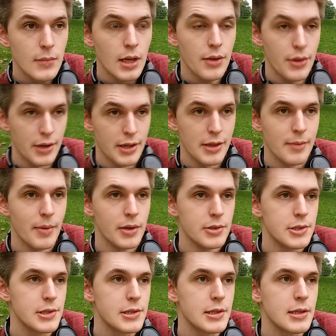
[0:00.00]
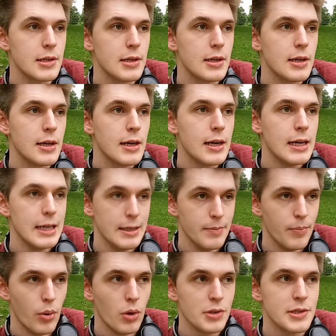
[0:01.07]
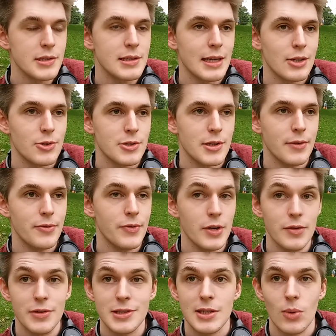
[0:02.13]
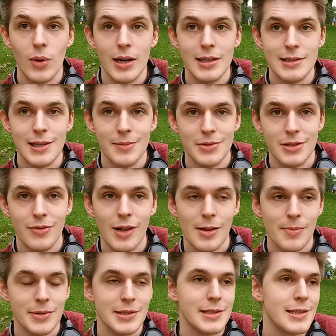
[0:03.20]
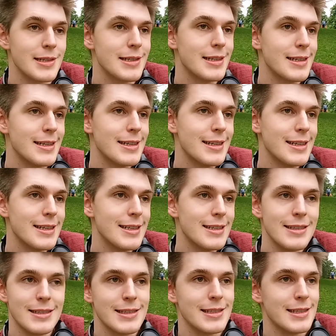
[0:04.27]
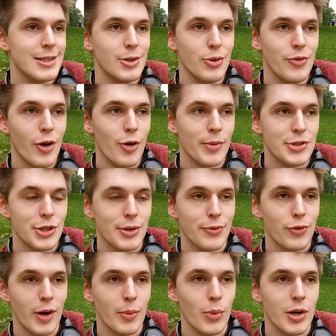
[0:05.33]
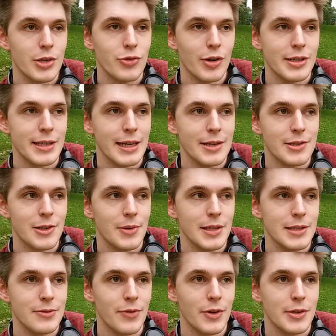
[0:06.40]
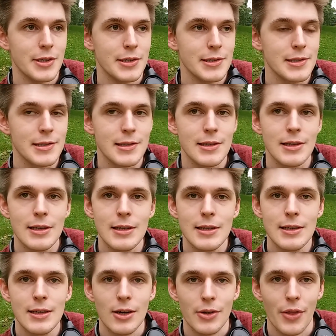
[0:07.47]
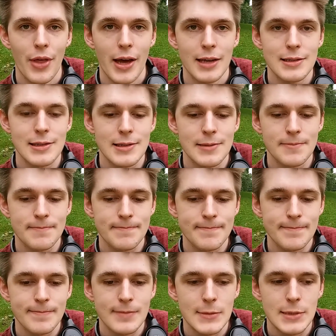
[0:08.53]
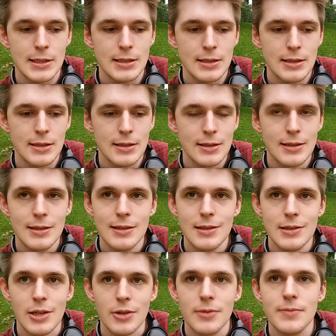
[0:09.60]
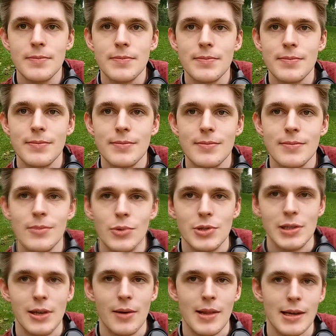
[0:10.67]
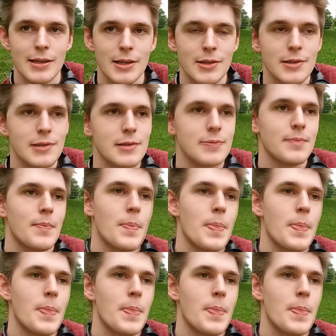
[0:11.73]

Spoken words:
that are the most important and also the furthest away in terms of development. Still very much on a framework right now, so we need to focus on that. So, we'll see how that goes.